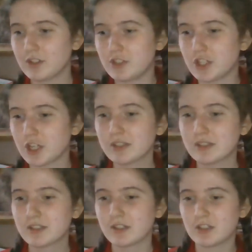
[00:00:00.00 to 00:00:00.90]

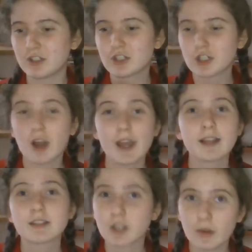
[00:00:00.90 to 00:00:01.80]
just
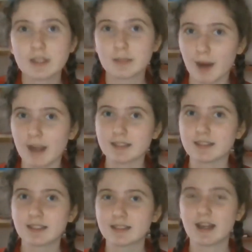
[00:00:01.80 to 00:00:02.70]
trying to go into
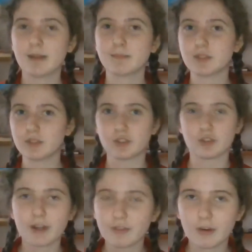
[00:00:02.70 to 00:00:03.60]
practice exams
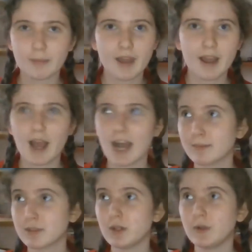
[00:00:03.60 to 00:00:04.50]
straight from that
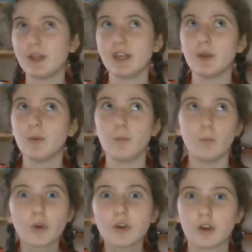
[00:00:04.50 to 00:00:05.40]
absolutely
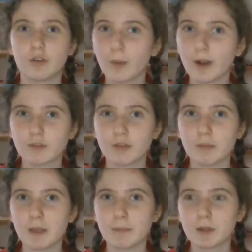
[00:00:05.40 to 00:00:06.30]
would not have worked for
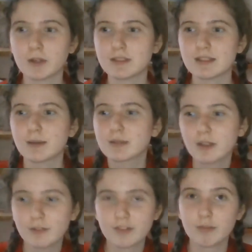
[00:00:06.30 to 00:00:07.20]
me because there was a
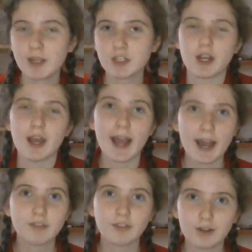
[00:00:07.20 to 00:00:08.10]
lot of information. I
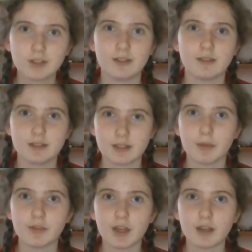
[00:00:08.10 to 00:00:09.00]
had forgotten some
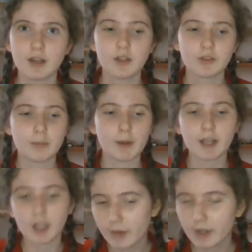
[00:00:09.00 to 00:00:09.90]
of it. So by
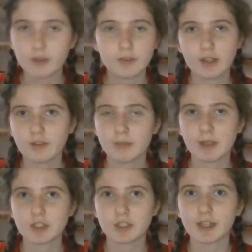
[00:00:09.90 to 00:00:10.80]
going over the
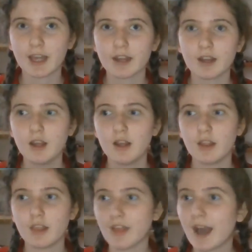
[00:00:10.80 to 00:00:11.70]
information again,
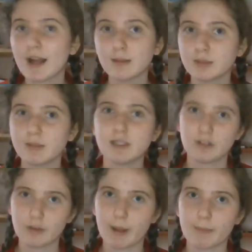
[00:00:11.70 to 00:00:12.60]
that helped me
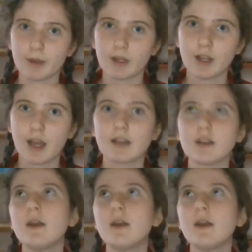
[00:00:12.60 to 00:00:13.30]
to remember it. And